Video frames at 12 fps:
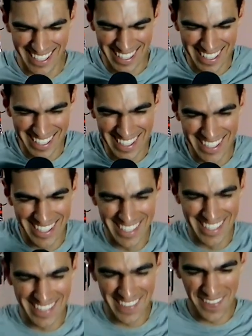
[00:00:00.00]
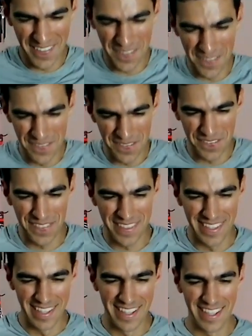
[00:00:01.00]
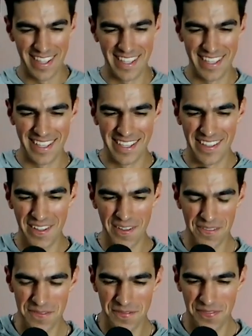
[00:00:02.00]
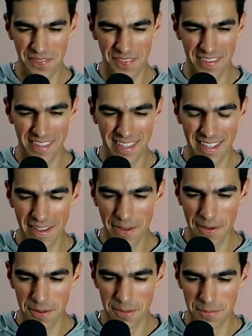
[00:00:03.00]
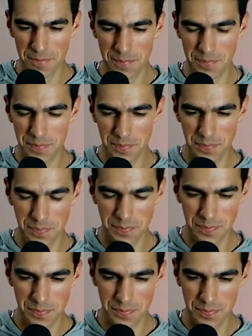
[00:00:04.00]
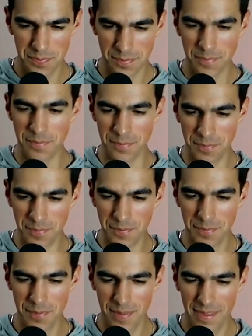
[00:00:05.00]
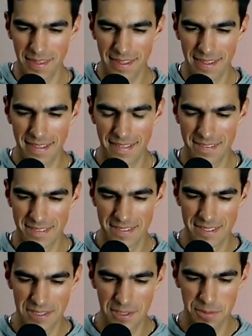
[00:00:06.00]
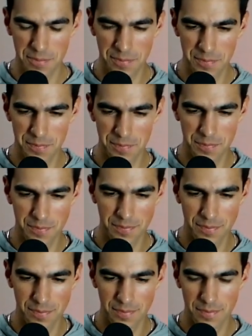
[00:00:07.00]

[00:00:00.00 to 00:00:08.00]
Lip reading: No words are spoken by the person on screen.